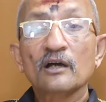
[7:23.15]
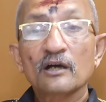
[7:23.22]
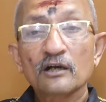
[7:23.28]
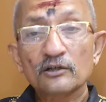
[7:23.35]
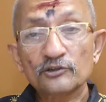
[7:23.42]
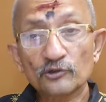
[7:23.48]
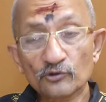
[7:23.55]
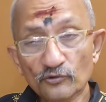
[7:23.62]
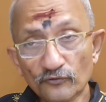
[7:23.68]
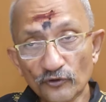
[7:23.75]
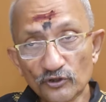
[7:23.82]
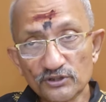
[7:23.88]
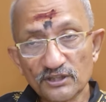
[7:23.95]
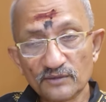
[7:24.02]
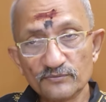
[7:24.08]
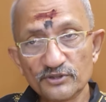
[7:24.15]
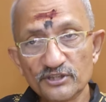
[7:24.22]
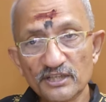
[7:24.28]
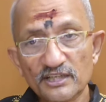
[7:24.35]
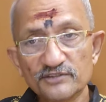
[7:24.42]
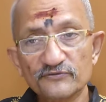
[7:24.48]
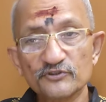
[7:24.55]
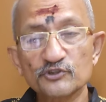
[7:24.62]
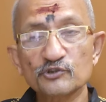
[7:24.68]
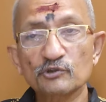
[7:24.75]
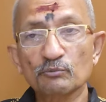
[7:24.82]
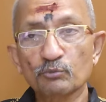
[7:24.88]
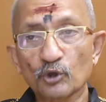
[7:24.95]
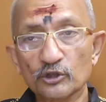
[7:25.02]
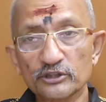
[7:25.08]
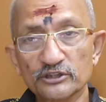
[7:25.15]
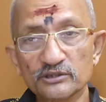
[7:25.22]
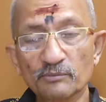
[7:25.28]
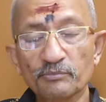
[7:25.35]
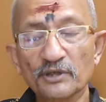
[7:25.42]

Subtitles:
Look for some shares which you have bought in the